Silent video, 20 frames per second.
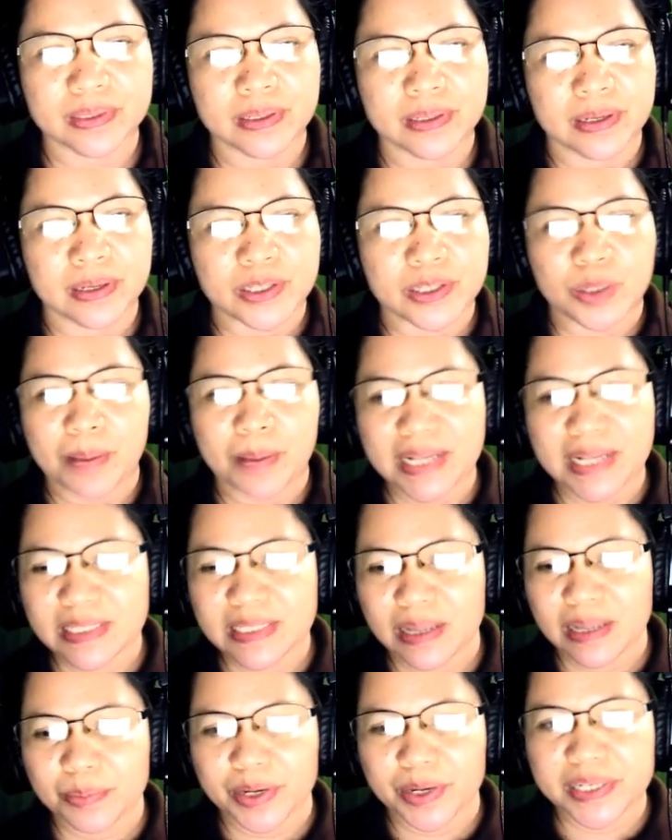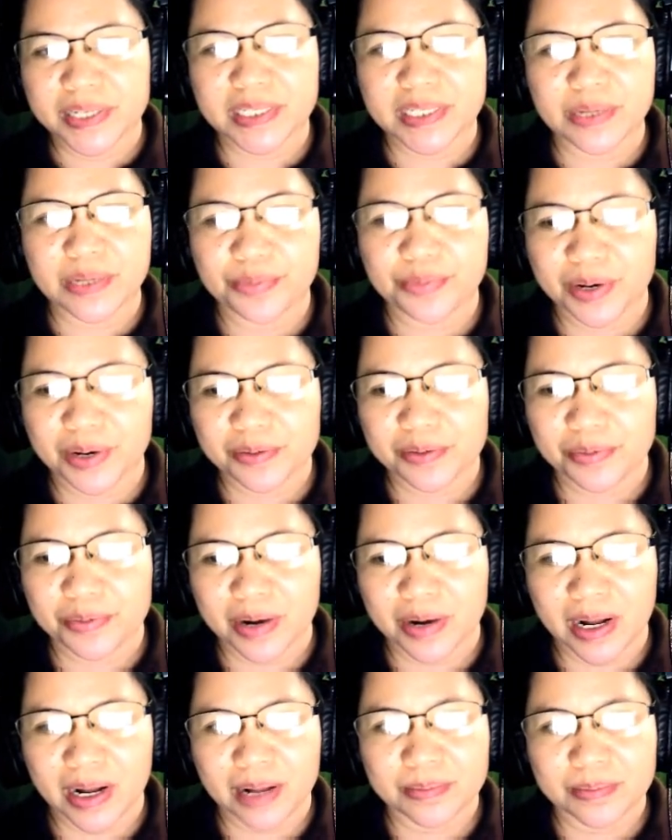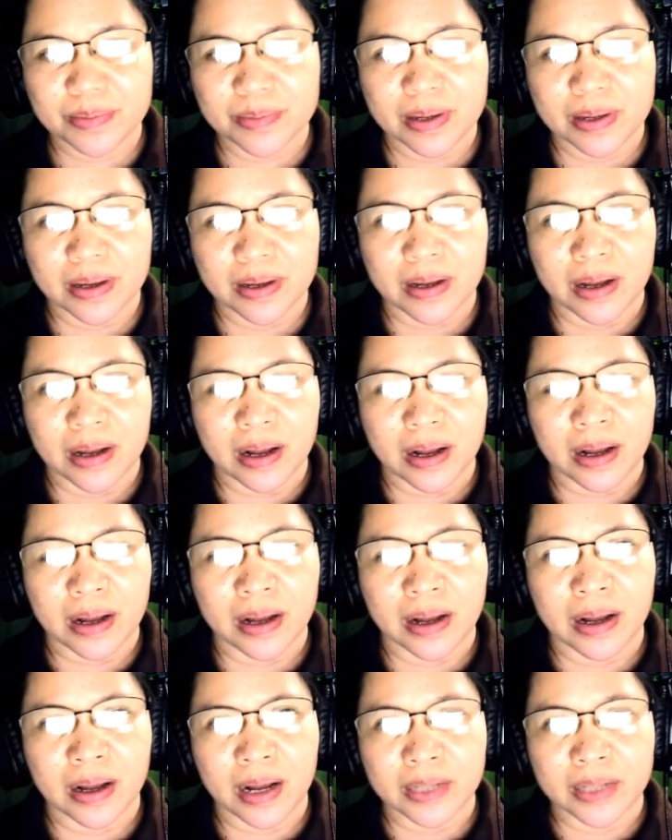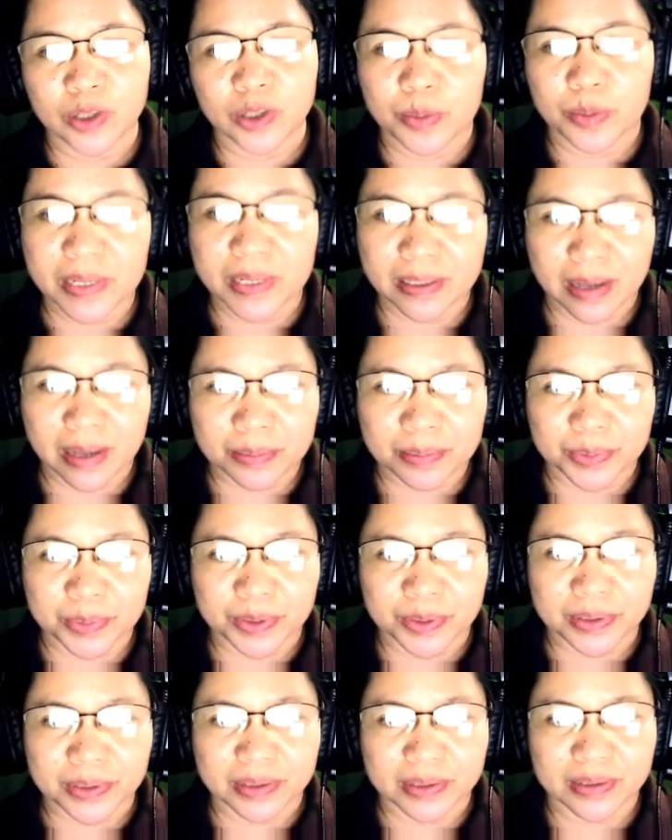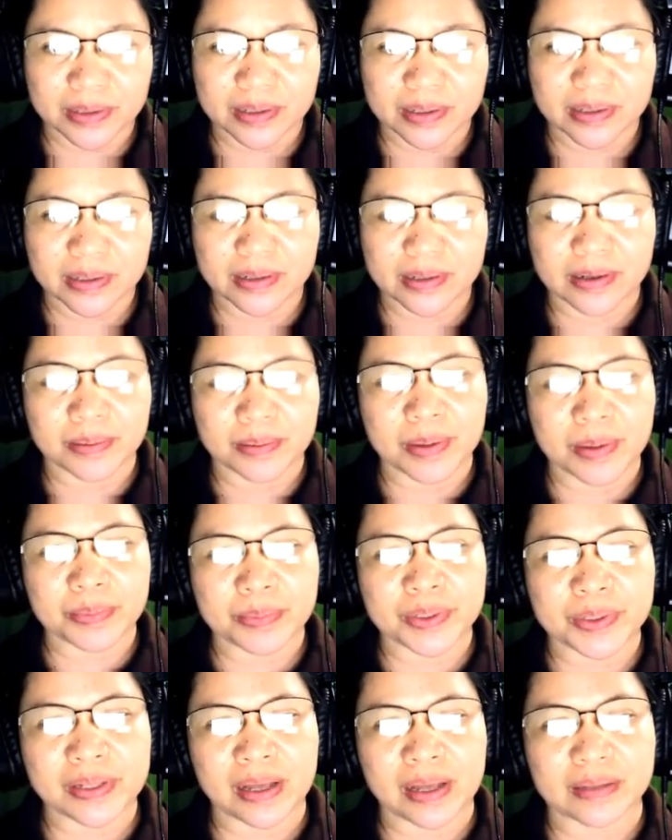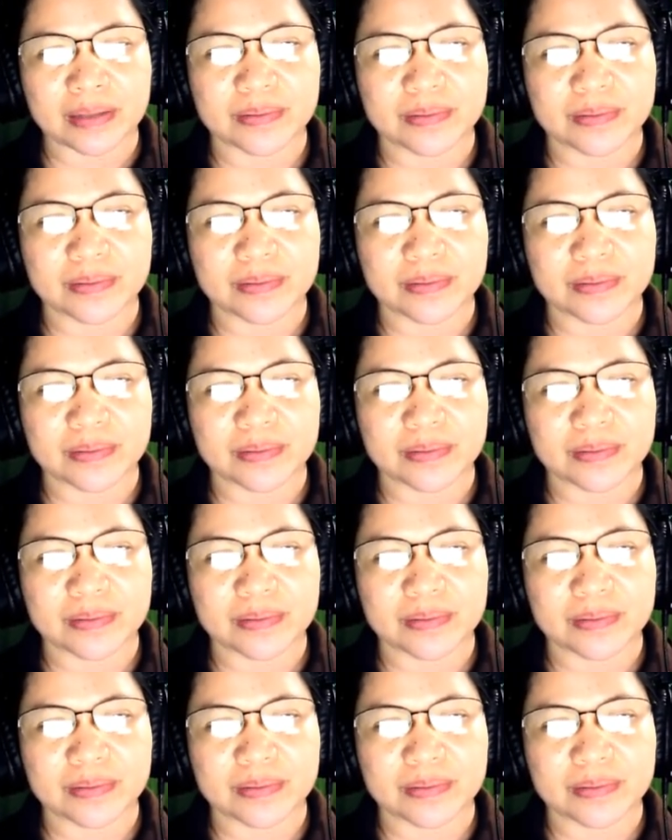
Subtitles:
So mass number is different from atomic number. Remember that.